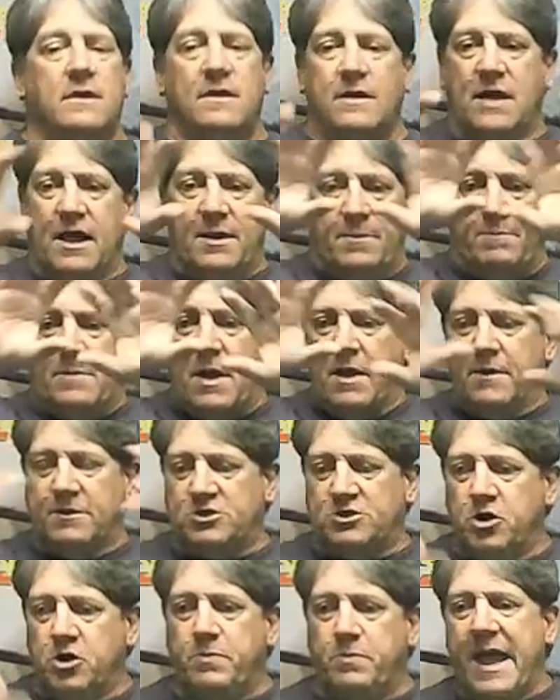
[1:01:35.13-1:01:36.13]
A
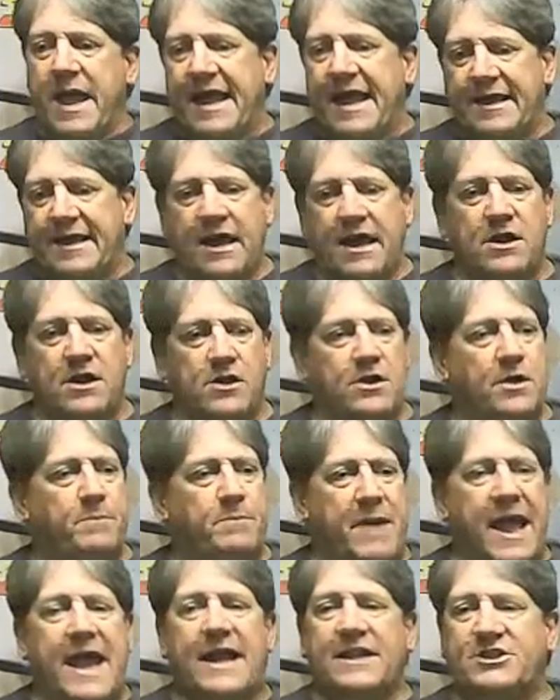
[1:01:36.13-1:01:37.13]

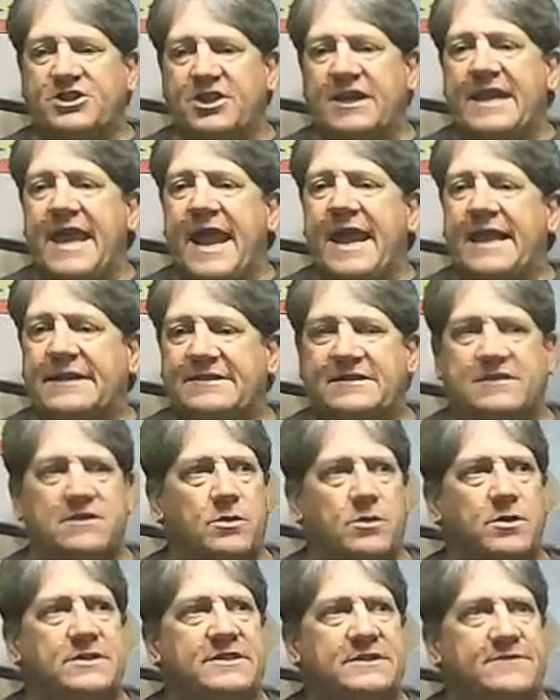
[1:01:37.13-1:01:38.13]
package of gates. There
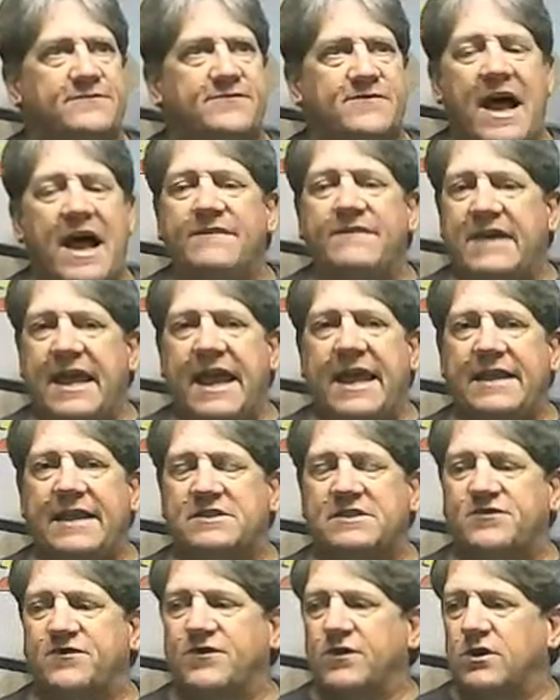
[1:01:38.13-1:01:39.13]
were 5
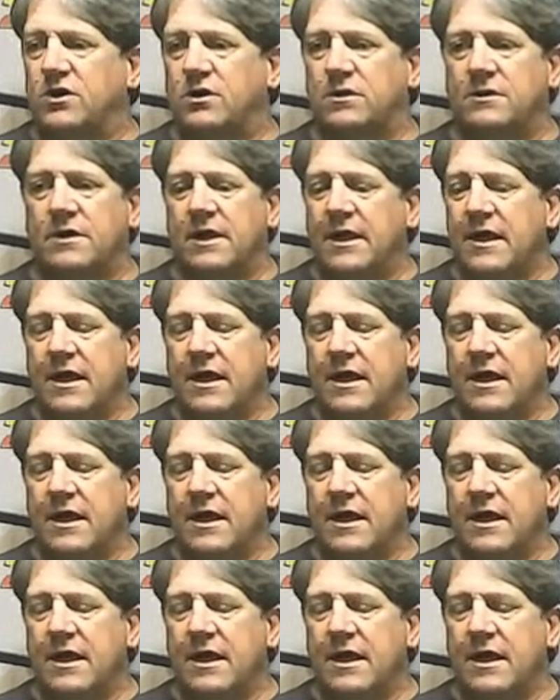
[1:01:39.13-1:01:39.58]
gates for.